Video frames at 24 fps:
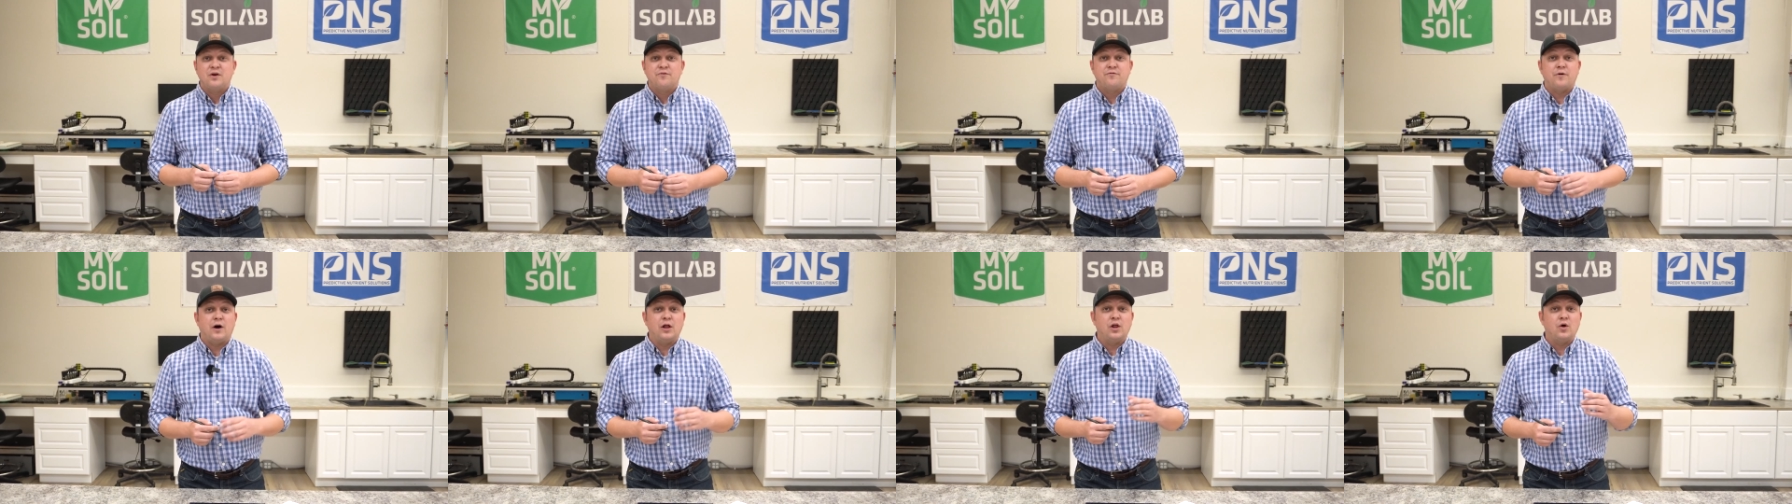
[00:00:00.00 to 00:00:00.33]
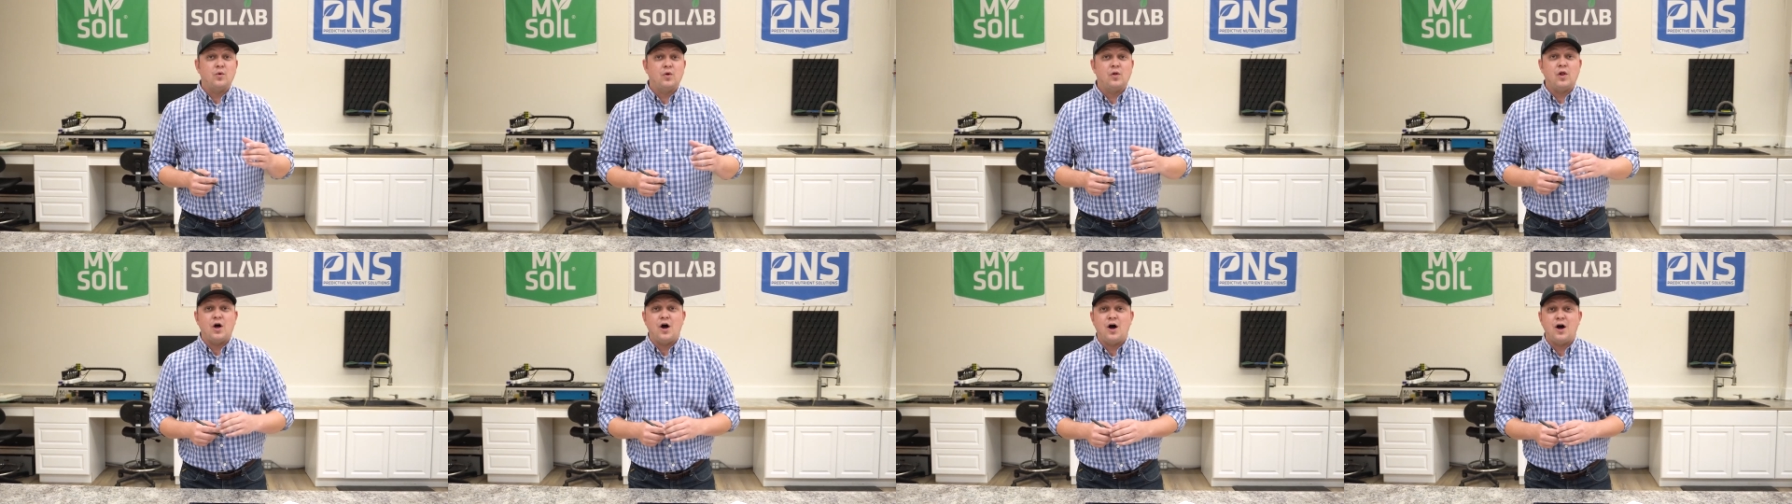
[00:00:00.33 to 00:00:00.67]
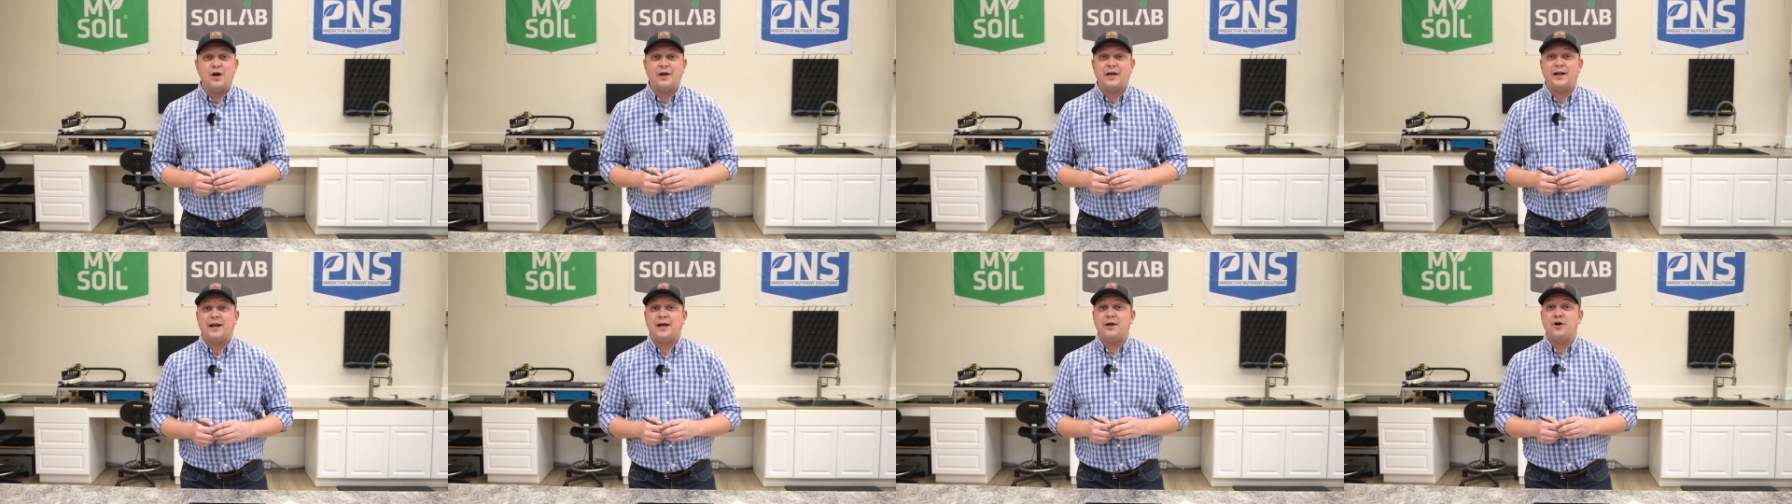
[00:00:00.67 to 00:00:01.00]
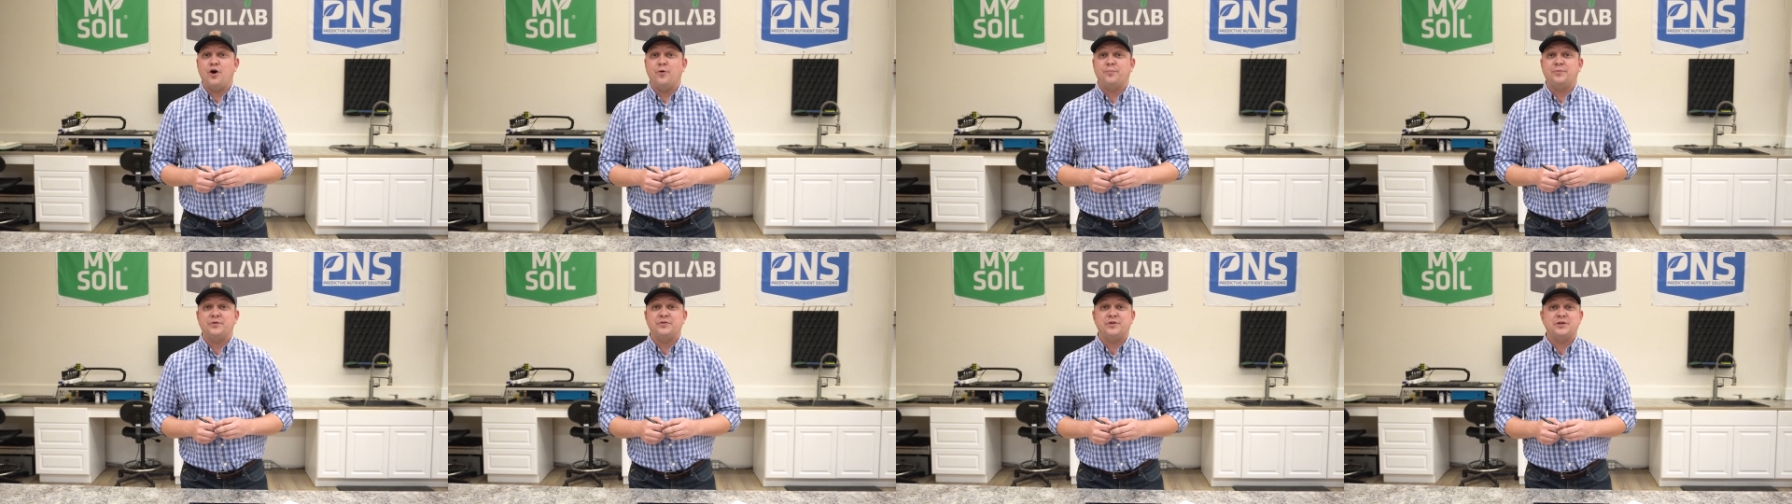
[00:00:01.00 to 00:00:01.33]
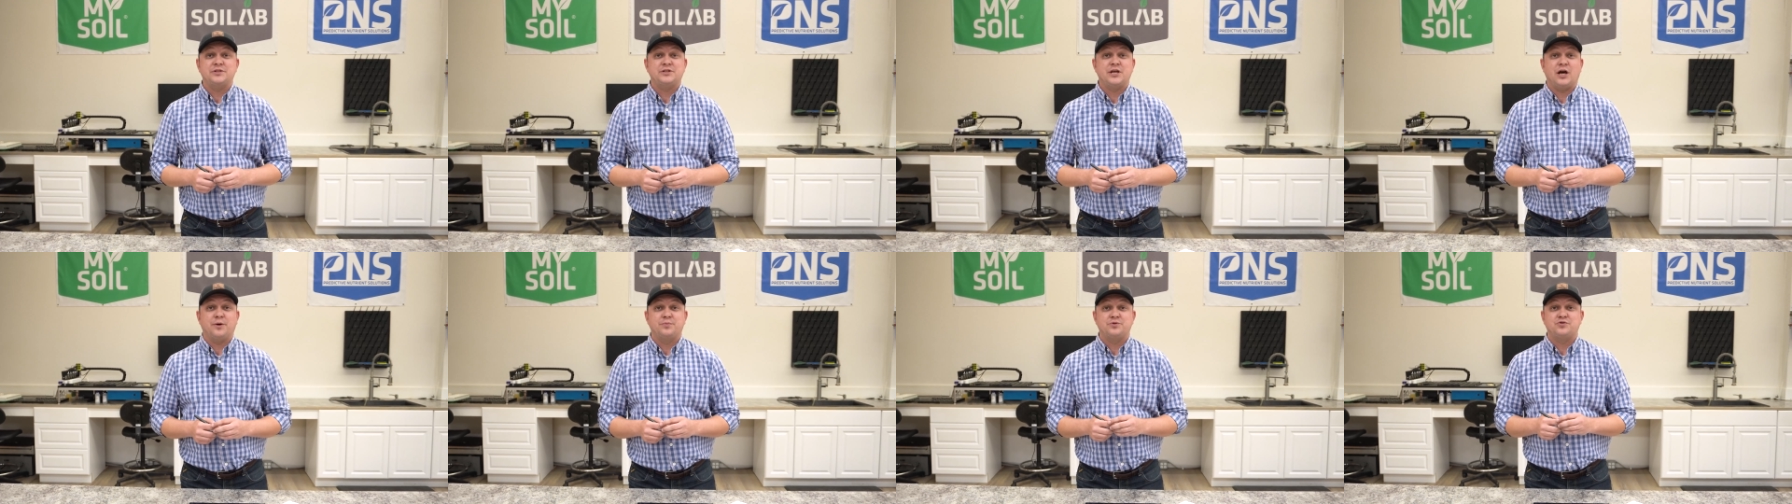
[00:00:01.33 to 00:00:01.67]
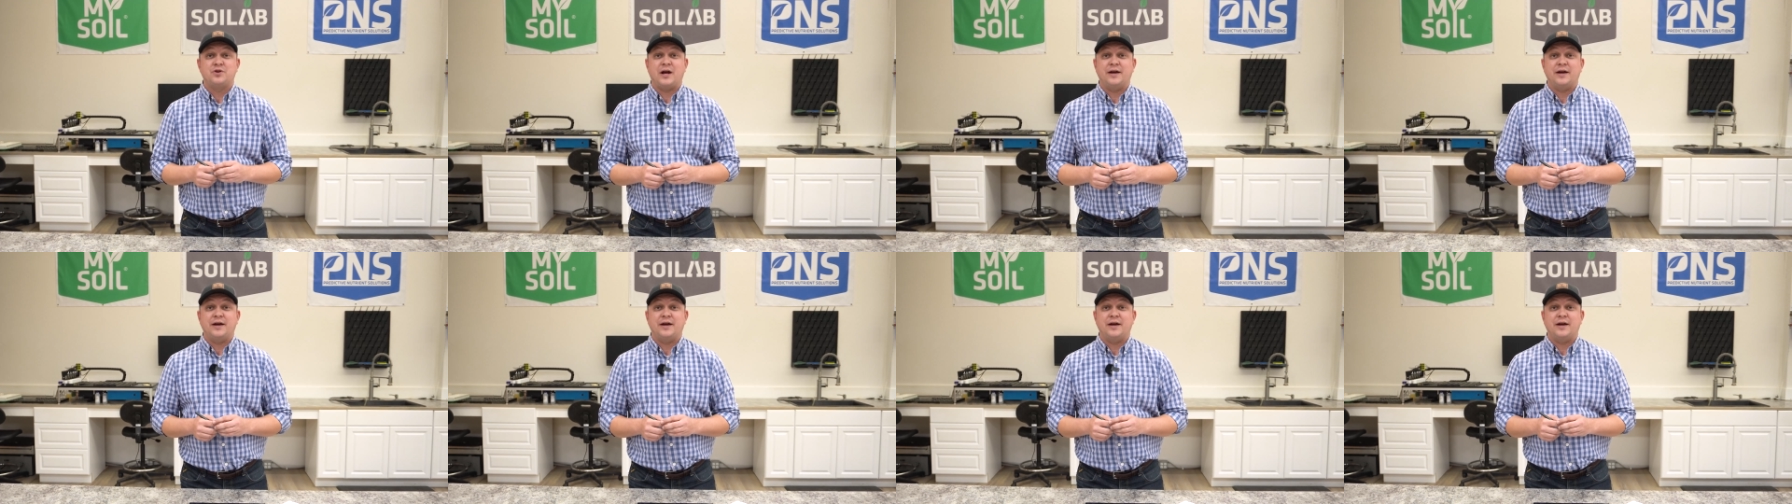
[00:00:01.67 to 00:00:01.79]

Follow along, and I hope that this helps